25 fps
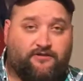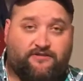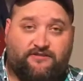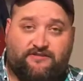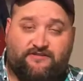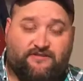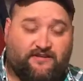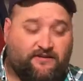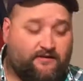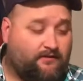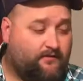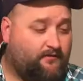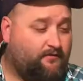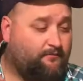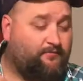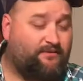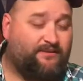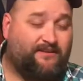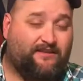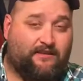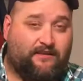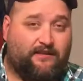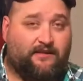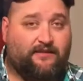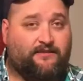just a
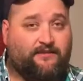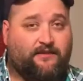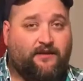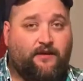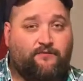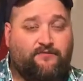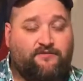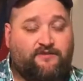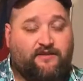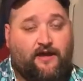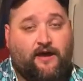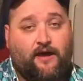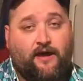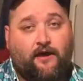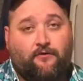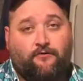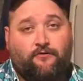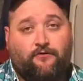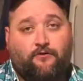complete thumbs down.